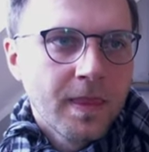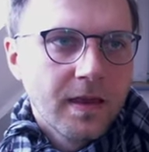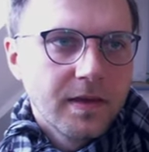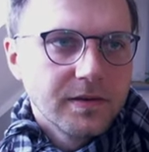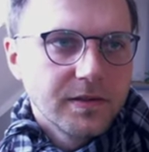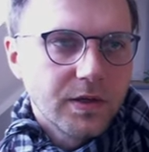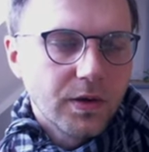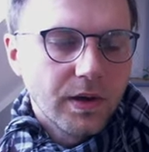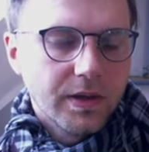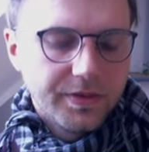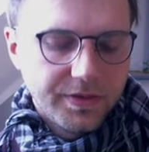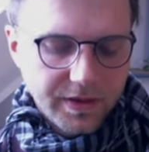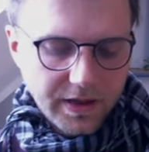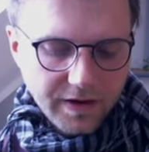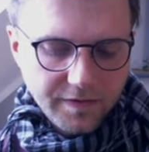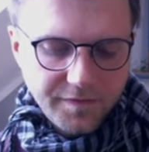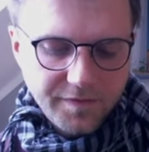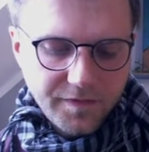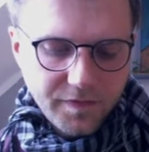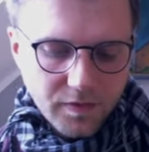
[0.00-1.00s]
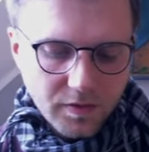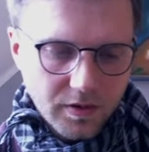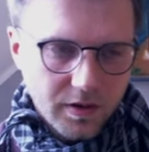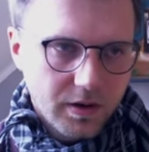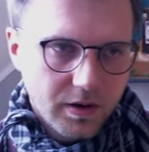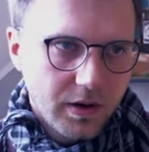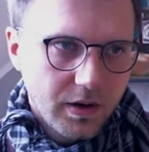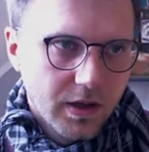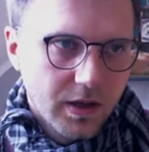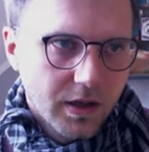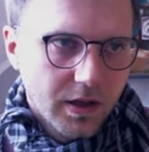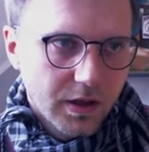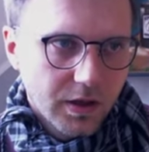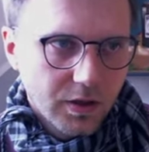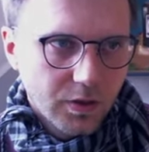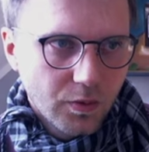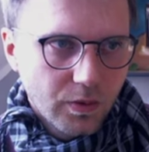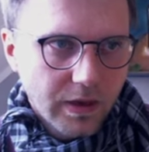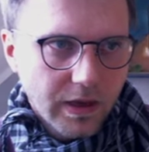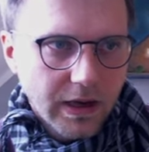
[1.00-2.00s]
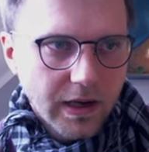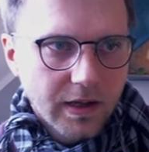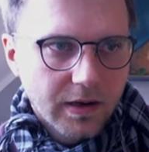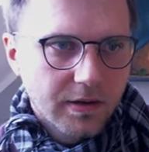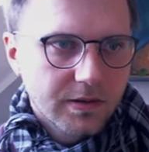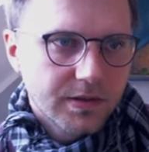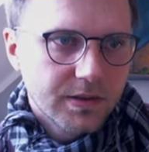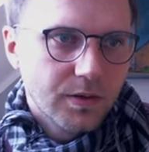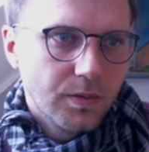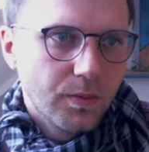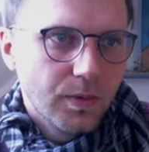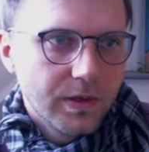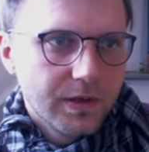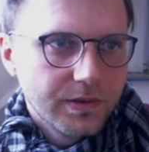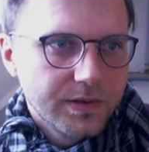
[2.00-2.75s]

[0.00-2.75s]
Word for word: So, and therefore you can, so what you